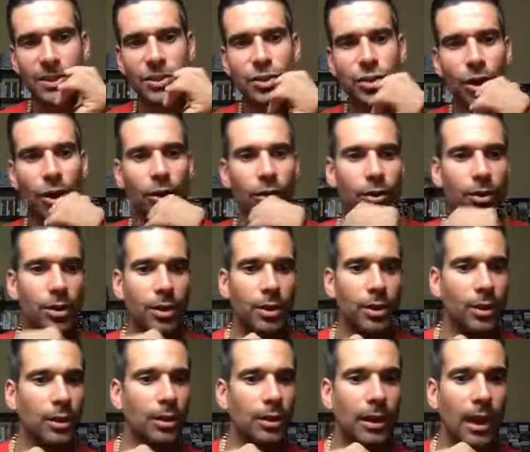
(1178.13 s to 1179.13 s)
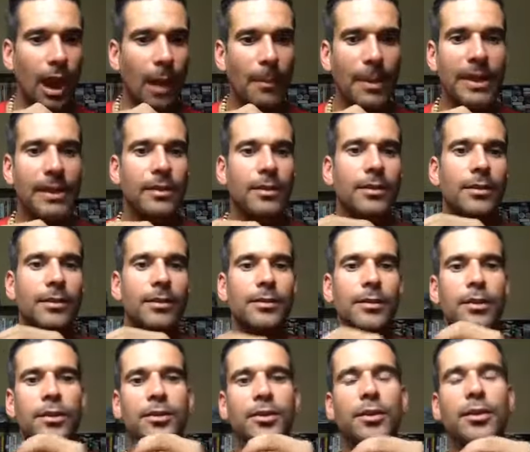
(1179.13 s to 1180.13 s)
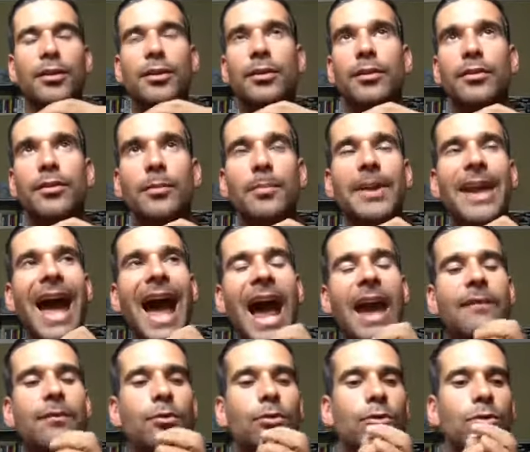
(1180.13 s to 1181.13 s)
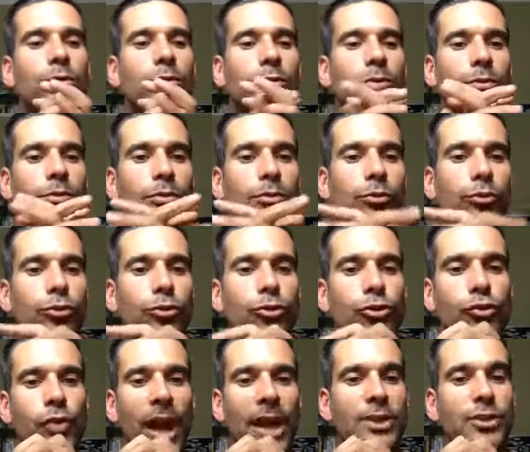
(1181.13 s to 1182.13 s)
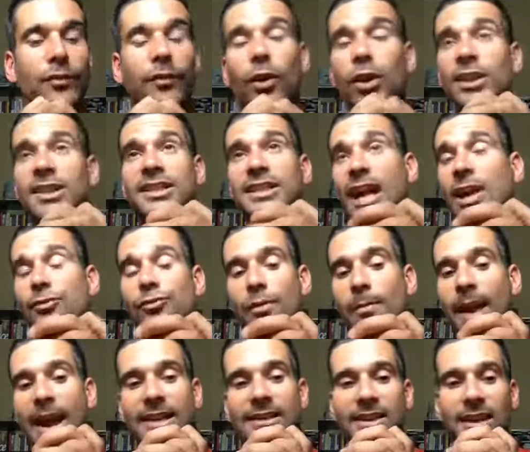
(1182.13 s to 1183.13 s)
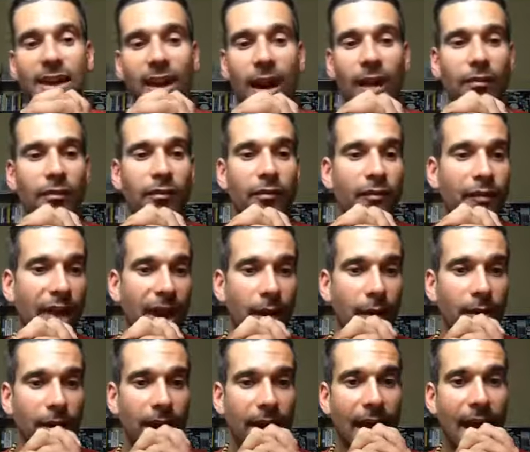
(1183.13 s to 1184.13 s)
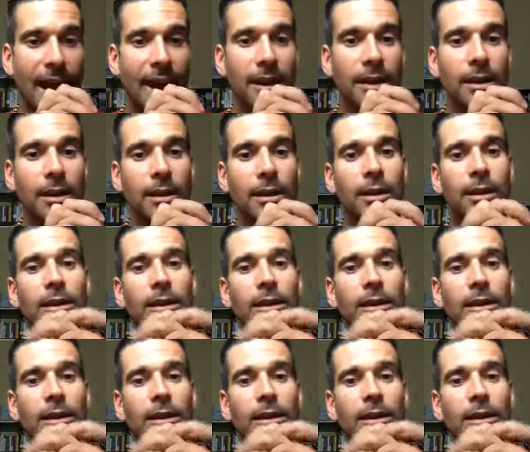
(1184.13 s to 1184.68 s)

So, I mean, the behavioral traits of early stage romantic love vary, and,